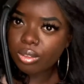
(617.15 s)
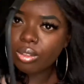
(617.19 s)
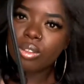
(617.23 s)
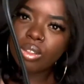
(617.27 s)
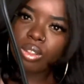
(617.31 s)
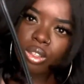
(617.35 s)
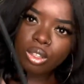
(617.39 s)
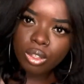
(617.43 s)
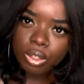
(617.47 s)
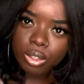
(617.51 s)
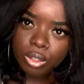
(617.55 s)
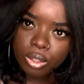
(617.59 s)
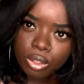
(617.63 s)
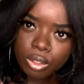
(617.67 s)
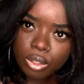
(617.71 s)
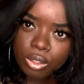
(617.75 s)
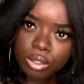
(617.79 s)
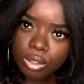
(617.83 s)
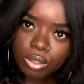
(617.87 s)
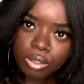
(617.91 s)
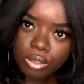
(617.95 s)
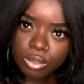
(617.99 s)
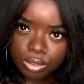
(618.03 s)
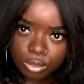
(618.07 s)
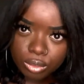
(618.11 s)
you'll see in this video
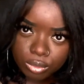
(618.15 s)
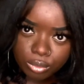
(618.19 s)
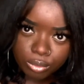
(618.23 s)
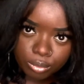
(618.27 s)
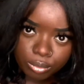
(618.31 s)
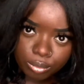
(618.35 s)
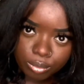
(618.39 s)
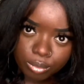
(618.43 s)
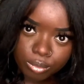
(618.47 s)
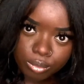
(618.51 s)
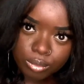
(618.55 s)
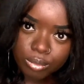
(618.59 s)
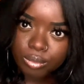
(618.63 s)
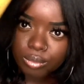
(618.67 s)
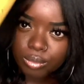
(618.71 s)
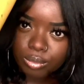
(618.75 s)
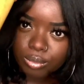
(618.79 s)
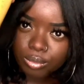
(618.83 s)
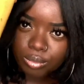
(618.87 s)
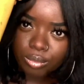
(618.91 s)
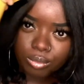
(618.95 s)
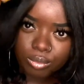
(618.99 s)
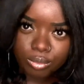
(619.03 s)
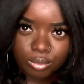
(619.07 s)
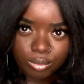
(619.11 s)
right here, I'll go
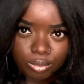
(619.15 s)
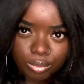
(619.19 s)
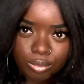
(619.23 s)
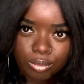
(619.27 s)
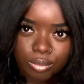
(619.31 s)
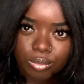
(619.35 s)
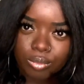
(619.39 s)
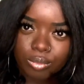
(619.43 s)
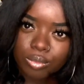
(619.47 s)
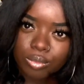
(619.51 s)
in with a blow